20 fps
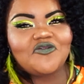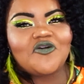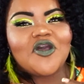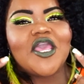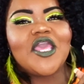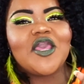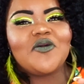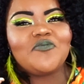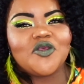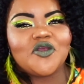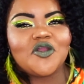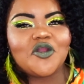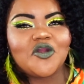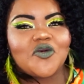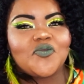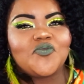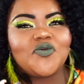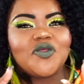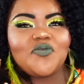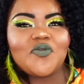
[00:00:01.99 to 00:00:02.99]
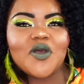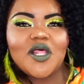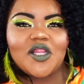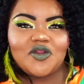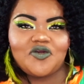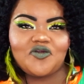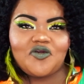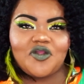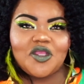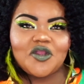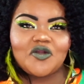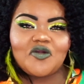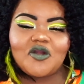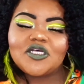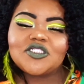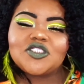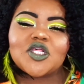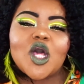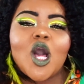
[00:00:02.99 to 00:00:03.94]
I am your girl BeautyByLinnoria across